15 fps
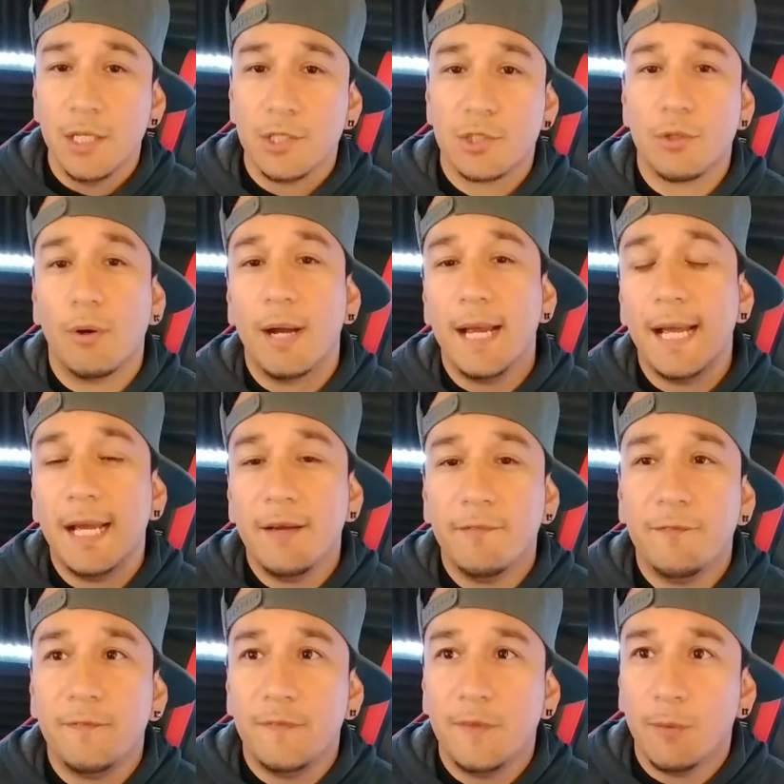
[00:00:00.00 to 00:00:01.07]
So I
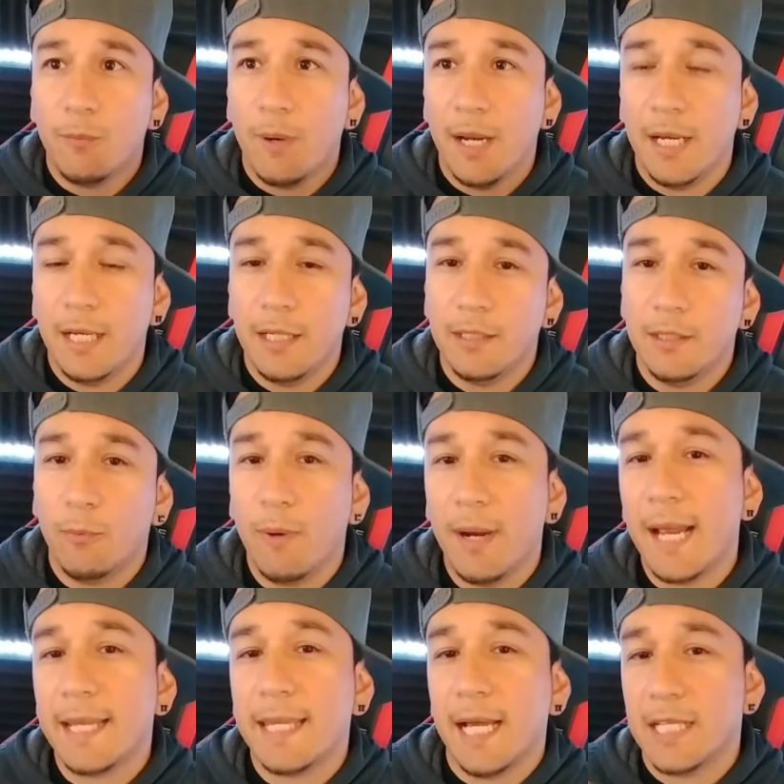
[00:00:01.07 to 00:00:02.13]
have the way
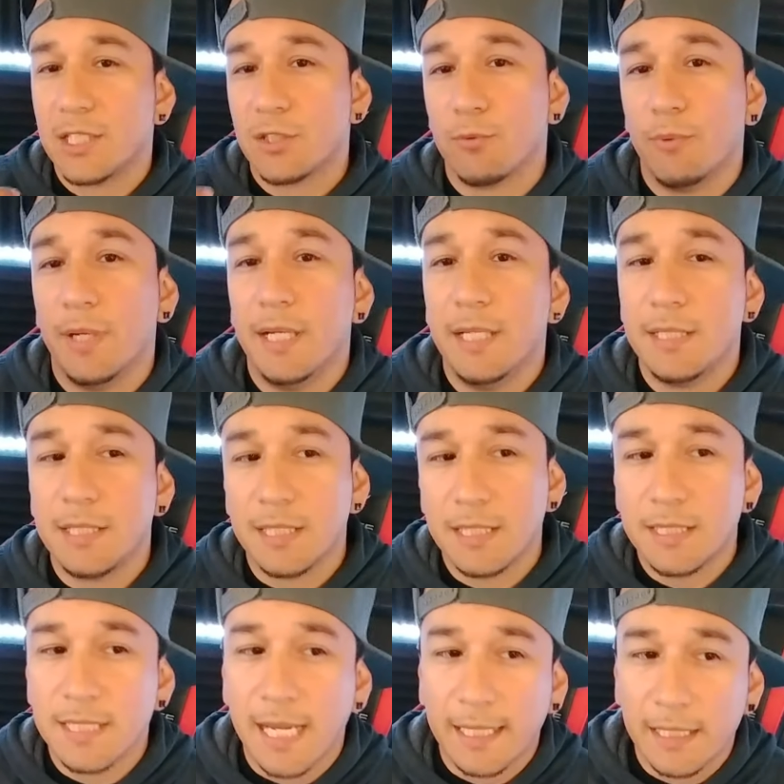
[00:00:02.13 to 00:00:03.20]
I catch the reds
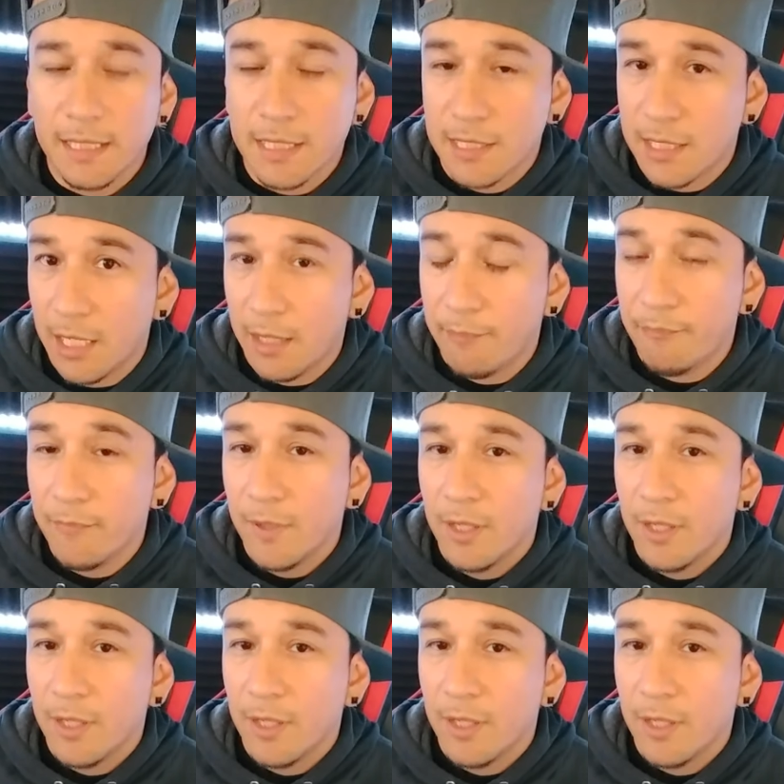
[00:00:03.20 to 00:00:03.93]
exactly the same